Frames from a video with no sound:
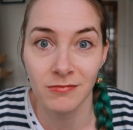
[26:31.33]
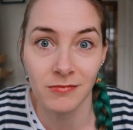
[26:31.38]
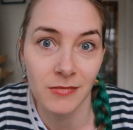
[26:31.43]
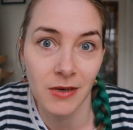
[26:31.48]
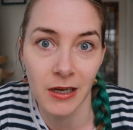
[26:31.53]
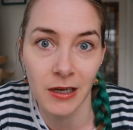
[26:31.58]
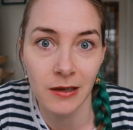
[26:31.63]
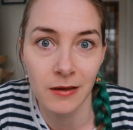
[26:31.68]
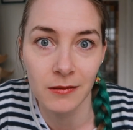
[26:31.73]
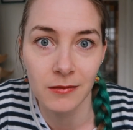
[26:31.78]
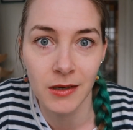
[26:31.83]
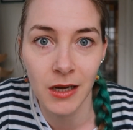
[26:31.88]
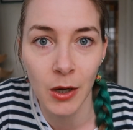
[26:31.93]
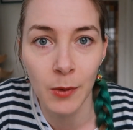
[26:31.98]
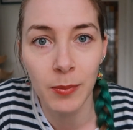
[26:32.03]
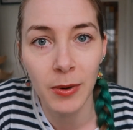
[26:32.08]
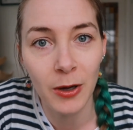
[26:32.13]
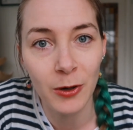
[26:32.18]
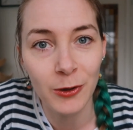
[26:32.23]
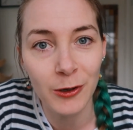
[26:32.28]
like
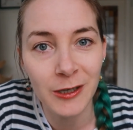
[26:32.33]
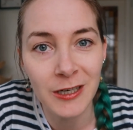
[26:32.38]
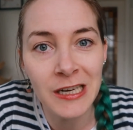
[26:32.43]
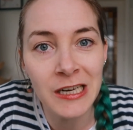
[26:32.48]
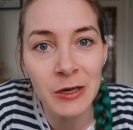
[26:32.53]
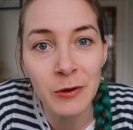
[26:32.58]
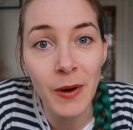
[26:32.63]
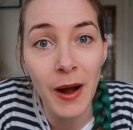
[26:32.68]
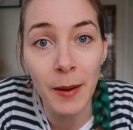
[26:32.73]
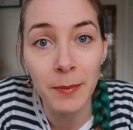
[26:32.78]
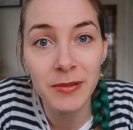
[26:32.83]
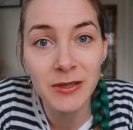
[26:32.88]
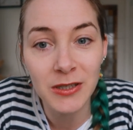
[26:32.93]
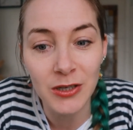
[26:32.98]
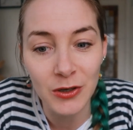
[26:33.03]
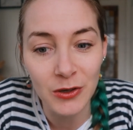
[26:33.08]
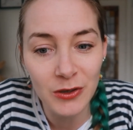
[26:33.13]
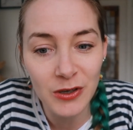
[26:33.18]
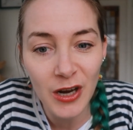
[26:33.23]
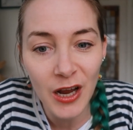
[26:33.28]
uploaded a new
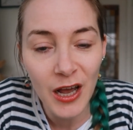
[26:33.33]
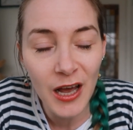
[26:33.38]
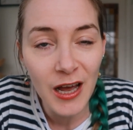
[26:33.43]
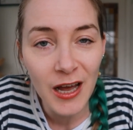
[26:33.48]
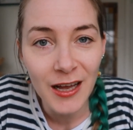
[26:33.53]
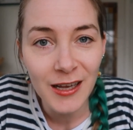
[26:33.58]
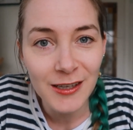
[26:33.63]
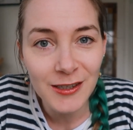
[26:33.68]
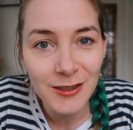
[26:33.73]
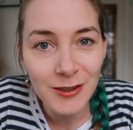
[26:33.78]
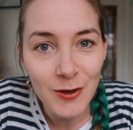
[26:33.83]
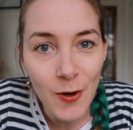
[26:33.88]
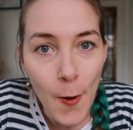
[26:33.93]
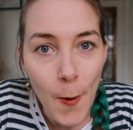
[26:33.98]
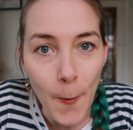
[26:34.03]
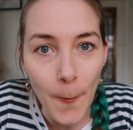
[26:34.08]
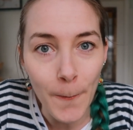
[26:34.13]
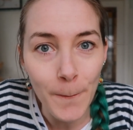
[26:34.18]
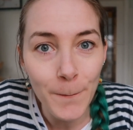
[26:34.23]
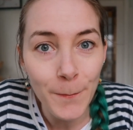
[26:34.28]
episode.
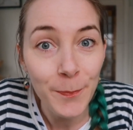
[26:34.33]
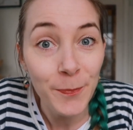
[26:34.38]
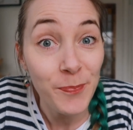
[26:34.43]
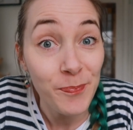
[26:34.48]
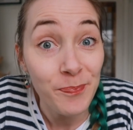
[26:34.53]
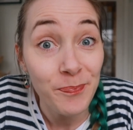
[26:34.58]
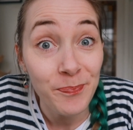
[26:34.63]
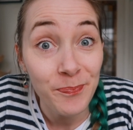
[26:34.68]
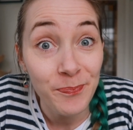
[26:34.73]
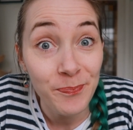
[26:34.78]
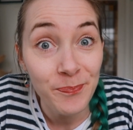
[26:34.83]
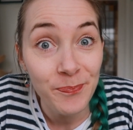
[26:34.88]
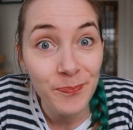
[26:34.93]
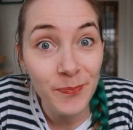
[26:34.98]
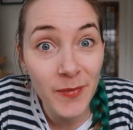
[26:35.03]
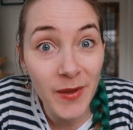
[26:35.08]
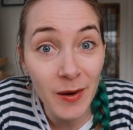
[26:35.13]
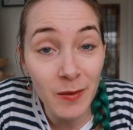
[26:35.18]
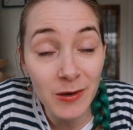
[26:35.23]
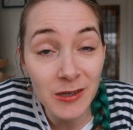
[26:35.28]
So
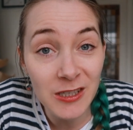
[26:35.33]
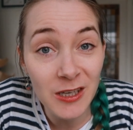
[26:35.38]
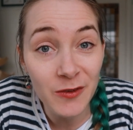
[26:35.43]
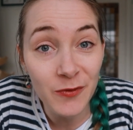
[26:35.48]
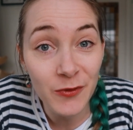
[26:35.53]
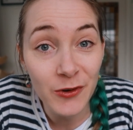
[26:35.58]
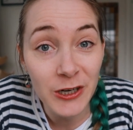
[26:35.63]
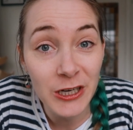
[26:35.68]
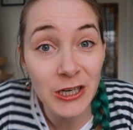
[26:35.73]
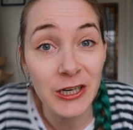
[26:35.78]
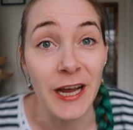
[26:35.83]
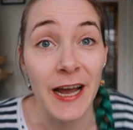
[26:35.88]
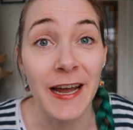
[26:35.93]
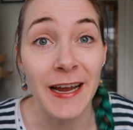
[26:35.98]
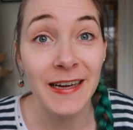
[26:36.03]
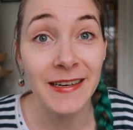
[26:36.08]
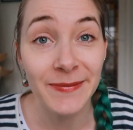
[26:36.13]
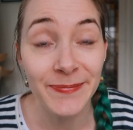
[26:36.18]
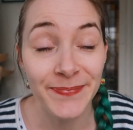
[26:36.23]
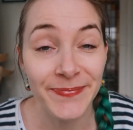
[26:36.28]
that was it for
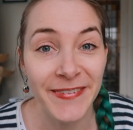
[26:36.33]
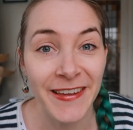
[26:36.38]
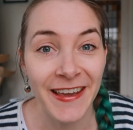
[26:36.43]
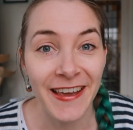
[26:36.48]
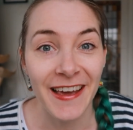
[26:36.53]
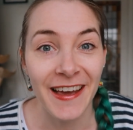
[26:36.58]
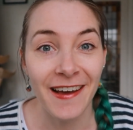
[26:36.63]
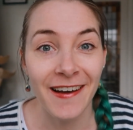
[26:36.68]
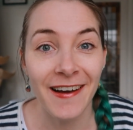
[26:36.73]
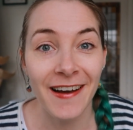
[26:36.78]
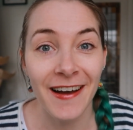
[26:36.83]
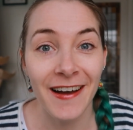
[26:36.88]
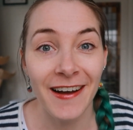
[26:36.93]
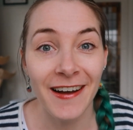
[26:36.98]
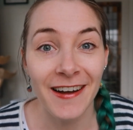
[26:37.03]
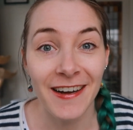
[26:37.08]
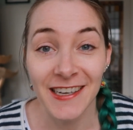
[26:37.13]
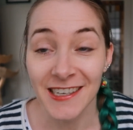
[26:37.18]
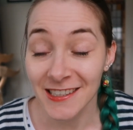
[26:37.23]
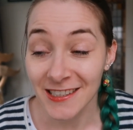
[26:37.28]
today.
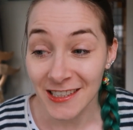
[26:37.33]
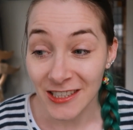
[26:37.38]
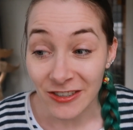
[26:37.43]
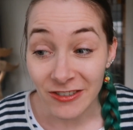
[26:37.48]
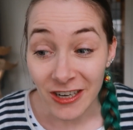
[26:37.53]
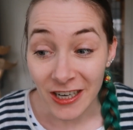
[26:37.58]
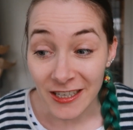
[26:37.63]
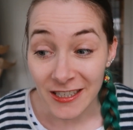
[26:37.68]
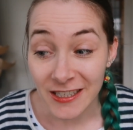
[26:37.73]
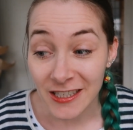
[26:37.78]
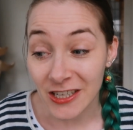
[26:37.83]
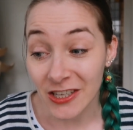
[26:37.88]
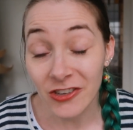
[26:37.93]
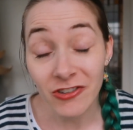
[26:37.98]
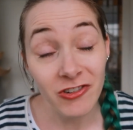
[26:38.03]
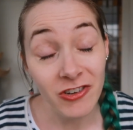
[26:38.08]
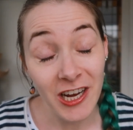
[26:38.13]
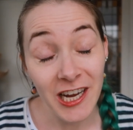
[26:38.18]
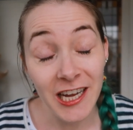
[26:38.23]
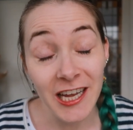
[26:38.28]
Until I see
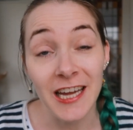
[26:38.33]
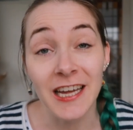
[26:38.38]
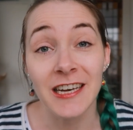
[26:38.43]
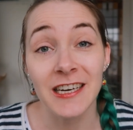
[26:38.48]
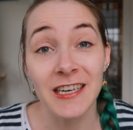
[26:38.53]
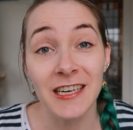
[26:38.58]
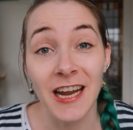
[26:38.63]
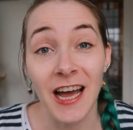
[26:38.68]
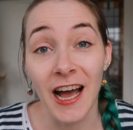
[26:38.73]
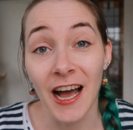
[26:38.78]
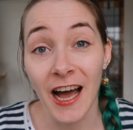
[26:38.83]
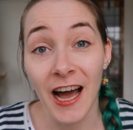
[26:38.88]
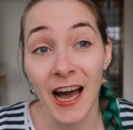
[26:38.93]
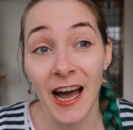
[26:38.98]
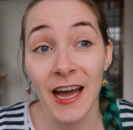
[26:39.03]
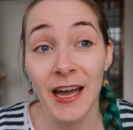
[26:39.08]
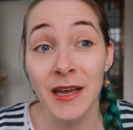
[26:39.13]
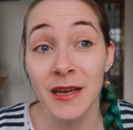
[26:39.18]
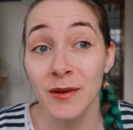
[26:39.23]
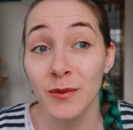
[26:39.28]
you again,
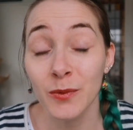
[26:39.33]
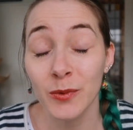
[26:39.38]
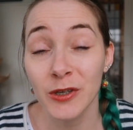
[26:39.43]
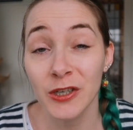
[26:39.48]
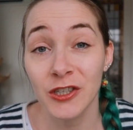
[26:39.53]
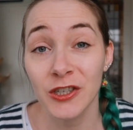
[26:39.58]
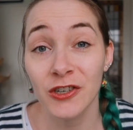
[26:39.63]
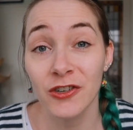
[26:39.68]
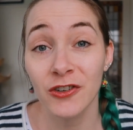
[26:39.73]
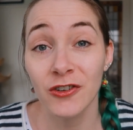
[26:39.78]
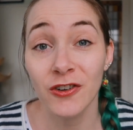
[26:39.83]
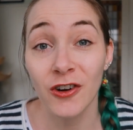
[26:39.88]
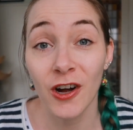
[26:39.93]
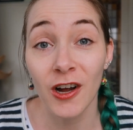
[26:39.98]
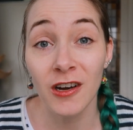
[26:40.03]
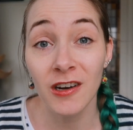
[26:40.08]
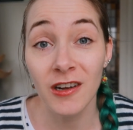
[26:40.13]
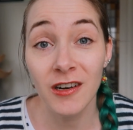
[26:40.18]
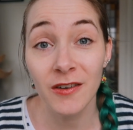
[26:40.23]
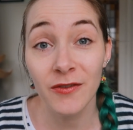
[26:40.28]
I wish you a
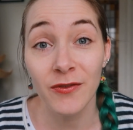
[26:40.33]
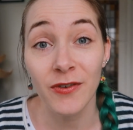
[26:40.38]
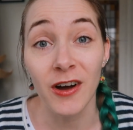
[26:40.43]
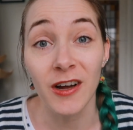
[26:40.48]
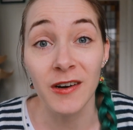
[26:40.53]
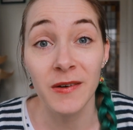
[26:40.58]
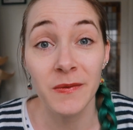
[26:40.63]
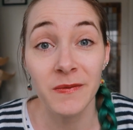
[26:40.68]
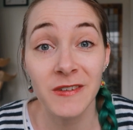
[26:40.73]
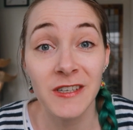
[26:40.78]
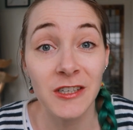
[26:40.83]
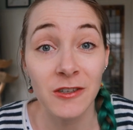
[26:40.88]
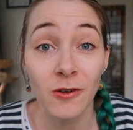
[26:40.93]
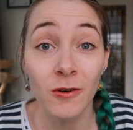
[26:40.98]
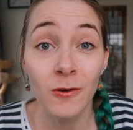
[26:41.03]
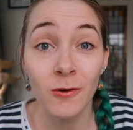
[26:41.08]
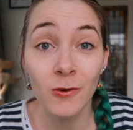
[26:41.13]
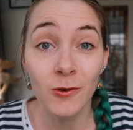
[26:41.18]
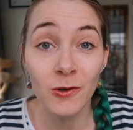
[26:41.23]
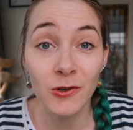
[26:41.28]
lot of fun with
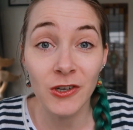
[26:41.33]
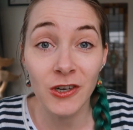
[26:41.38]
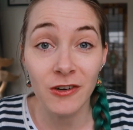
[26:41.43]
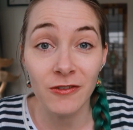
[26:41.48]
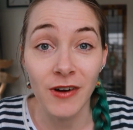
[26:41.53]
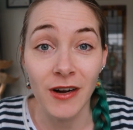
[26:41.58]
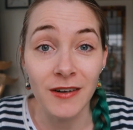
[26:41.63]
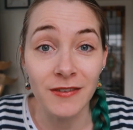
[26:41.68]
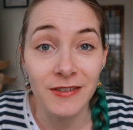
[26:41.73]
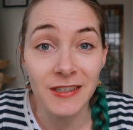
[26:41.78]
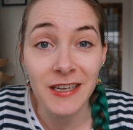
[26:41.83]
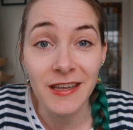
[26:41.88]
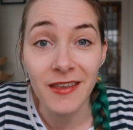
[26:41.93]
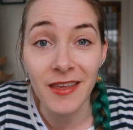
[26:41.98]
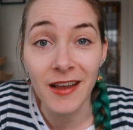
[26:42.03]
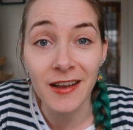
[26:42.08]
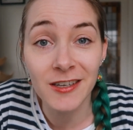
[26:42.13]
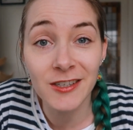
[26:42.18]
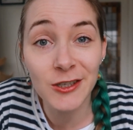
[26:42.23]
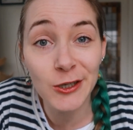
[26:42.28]
all the crafty
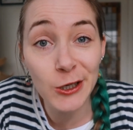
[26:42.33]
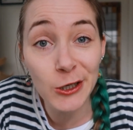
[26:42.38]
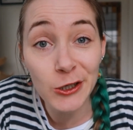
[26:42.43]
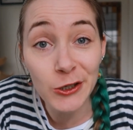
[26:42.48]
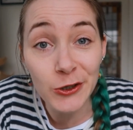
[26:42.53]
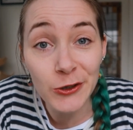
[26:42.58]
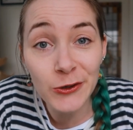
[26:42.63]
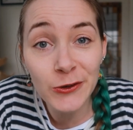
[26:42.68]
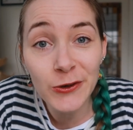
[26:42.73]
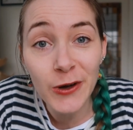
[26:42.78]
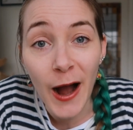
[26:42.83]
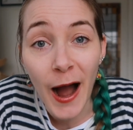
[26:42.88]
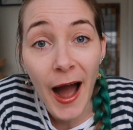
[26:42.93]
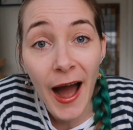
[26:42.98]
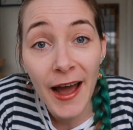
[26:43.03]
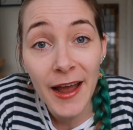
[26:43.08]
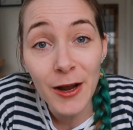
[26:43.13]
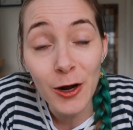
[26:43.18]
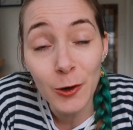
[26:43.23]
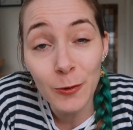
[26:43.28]
things you do.
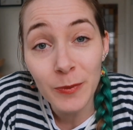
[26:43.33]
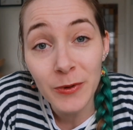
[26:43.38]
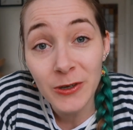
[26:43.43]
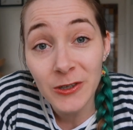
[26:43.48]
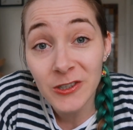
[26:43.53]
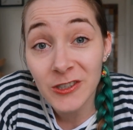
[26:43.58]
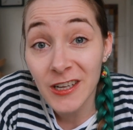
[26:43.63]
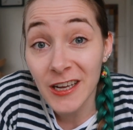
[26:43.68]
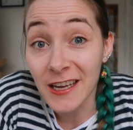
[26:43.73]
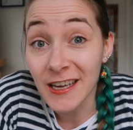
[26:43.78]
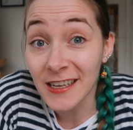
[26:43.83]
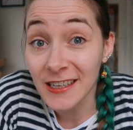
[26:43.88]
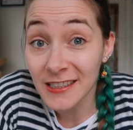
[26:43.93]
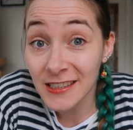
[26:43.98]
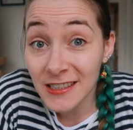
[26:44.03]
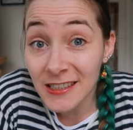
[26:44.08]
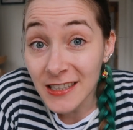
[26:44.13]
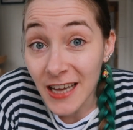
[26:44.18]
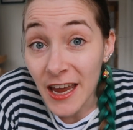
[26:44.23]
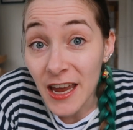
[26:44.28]
I hope you're staying
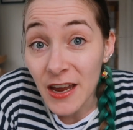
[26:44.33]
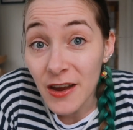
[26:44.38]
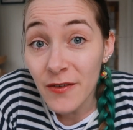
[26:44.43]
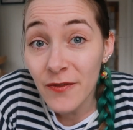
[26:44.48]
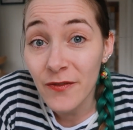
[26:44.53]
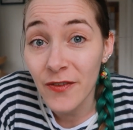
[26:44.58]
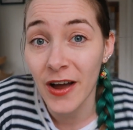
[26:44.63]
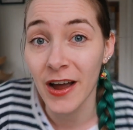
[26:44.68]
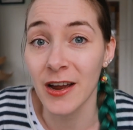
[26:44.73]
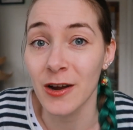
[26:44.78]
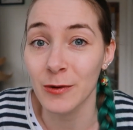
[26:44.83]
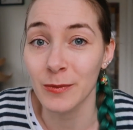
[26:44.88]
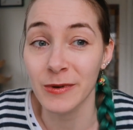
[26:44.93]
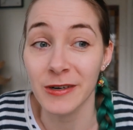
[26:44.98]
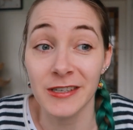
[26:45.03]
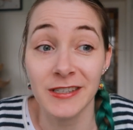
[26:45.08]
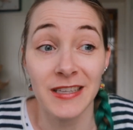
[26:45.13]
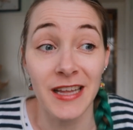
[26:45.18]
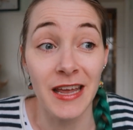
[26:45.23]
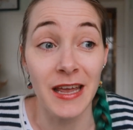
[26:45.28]
safe, I hope you're
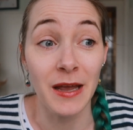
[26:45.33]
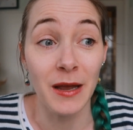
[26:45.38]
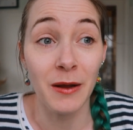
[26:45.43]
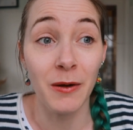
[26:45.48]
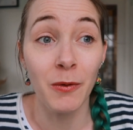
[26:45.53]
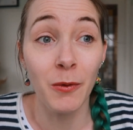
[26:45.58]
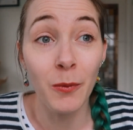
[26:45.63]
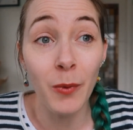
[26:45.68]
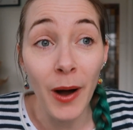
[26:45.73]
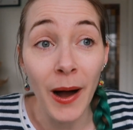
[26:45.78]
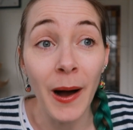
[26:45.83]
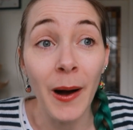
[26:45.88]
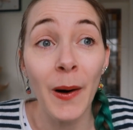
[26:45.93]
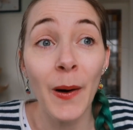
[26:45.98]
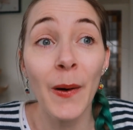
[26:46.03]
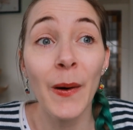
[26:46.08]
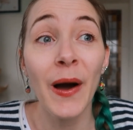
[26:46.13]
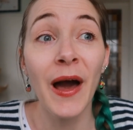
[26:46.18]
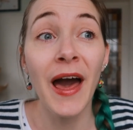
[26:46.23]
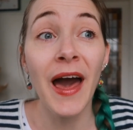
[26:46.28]
staying well